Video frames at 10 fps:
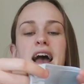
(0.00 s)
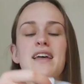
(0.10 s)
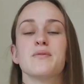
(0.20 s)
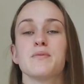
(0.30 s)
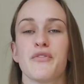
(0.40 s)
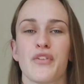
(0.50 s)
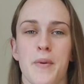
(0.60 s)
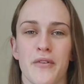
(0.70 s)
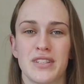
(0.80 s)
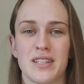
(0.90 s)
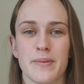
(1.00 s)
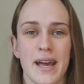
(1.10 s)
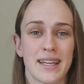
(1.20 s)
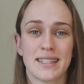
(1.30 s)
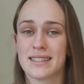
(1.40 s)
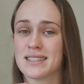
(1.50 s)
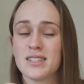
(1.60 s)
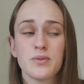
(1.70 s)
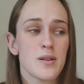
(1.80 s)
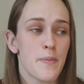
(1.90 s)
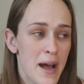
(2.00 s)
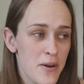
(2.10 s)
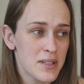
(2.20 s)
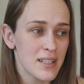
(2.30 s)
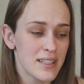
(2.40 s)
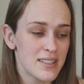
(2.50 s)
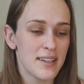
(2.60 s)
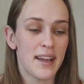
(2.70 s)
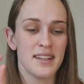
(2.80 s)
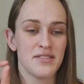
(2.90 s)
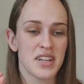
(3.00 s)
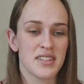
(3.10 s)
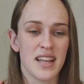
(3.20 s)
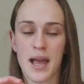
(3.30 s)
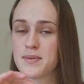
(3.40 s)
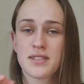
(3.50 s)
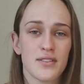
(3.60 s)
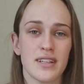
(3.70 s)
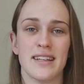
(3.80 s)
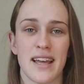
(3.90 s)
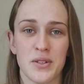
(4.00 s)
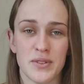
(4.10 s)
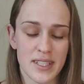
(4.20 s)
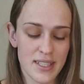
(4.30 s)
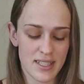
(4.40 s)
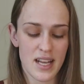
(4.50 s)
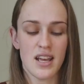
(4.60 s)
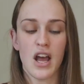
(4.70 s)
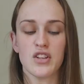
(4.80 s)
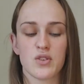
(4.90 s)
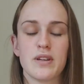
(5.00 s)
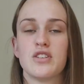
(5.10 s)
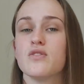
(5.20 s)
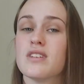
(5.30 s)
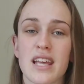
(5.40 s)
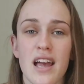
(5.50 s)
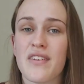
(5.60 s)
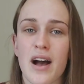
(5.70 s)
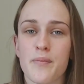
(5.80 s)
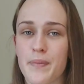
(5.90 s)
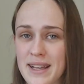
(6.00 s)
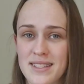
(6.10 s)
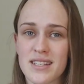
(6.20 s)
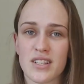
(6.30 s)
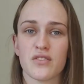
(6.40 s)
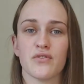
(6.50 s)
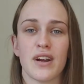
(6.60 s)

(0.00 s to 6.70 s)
And then when we flip over to the back, this is where the Power Collection has just absolutely nailed it. So we do just have our basic